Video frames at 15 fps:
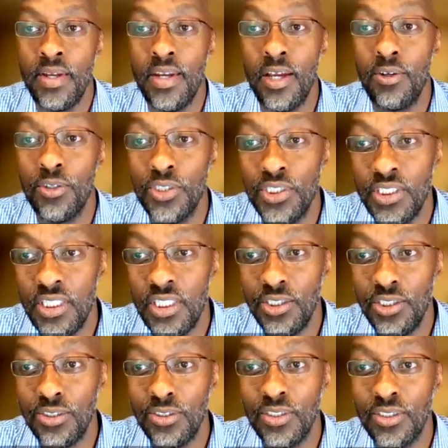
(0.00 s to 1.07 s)

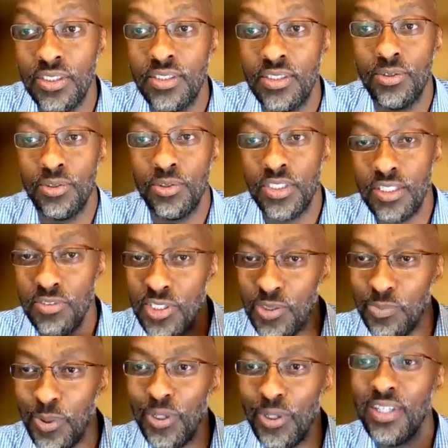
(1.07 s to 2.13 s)
negotiations, to Stephen's
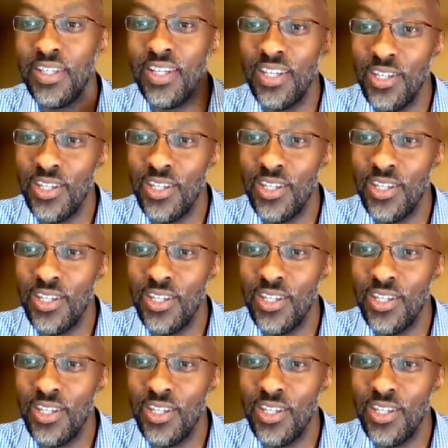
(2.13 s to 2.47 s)
point,